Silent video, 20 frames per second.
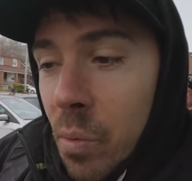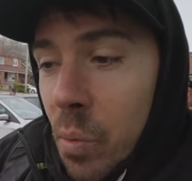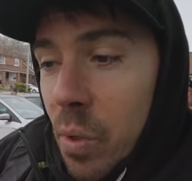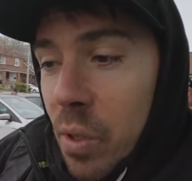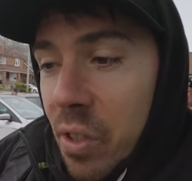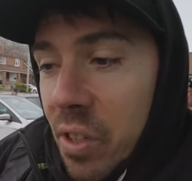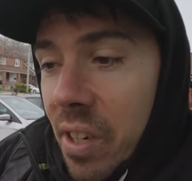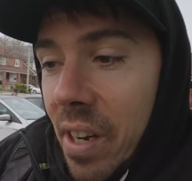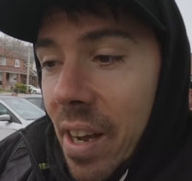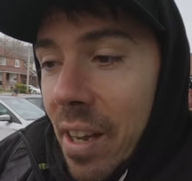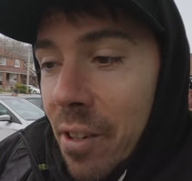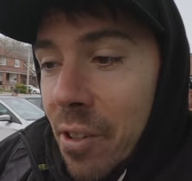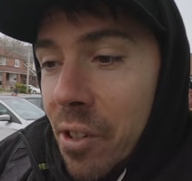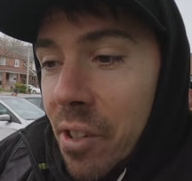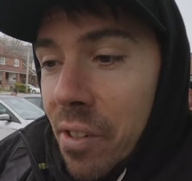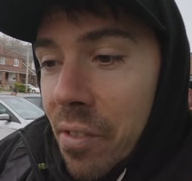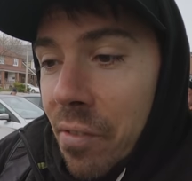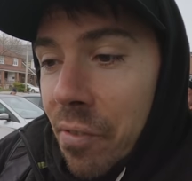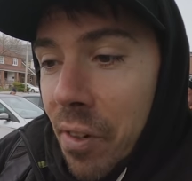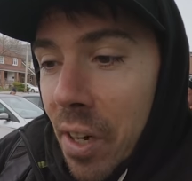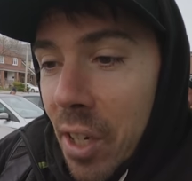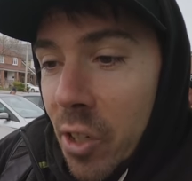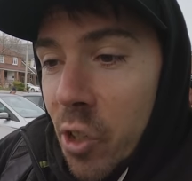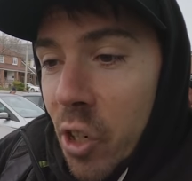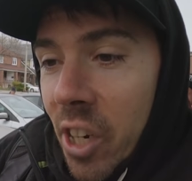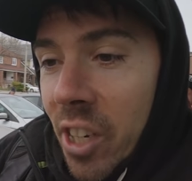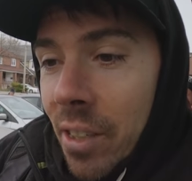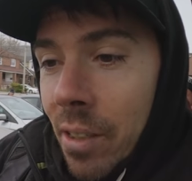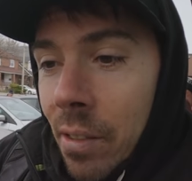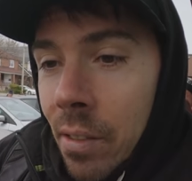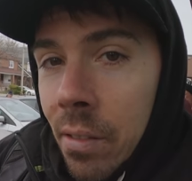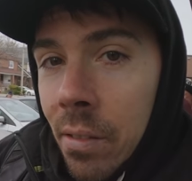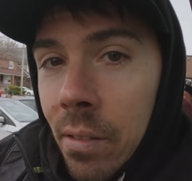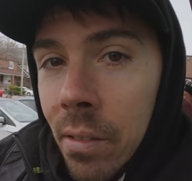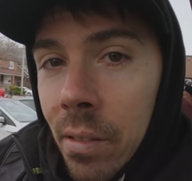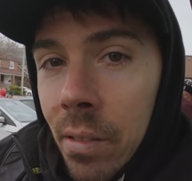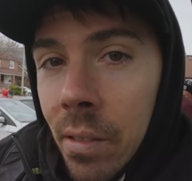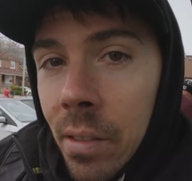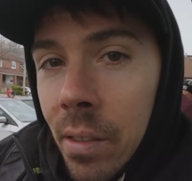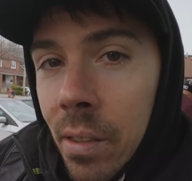We're scattered and fragile,
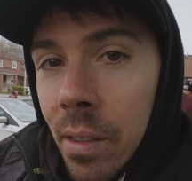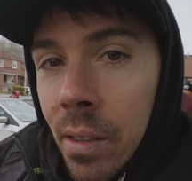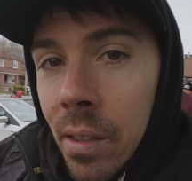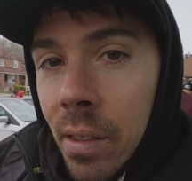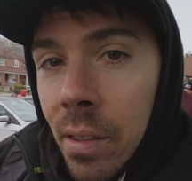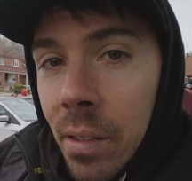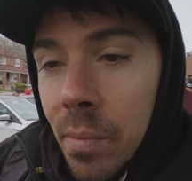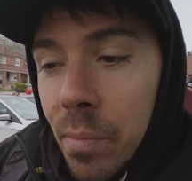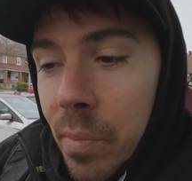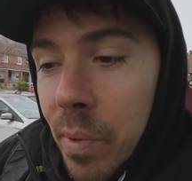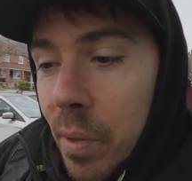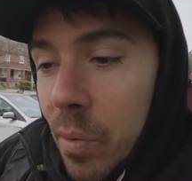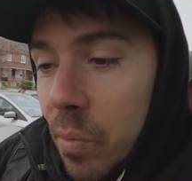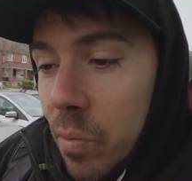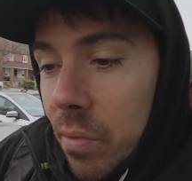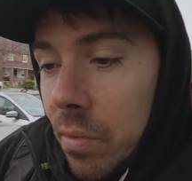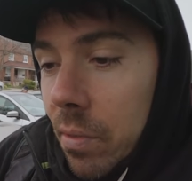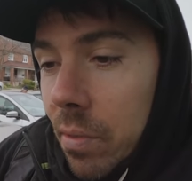but